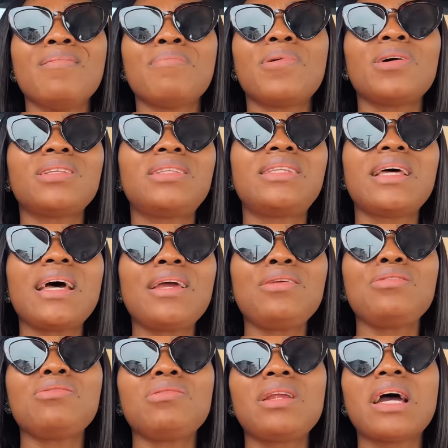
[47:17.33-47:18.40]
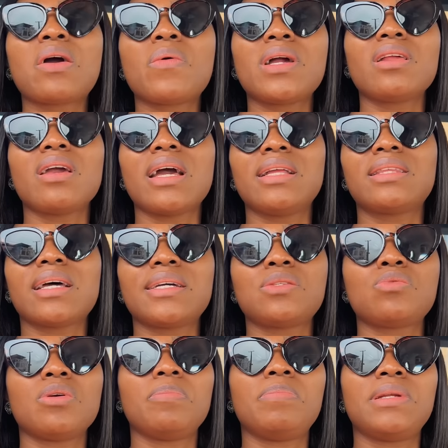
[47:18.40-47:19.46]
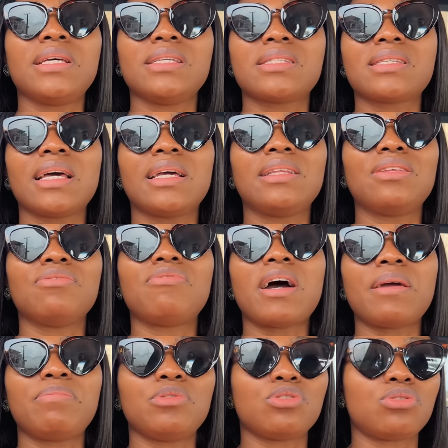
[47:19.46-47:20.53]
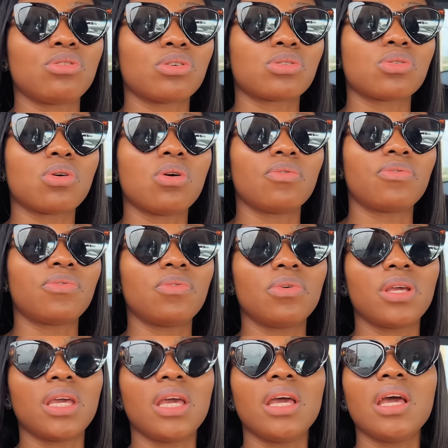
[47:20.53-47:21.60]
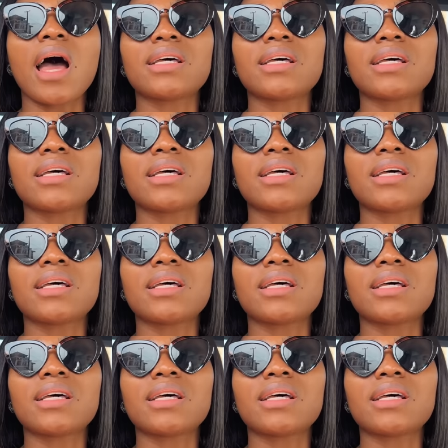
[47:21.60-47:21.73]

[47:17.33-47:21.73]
But then, you know, like, when you enter into a place, like, the vibe is just off, okay?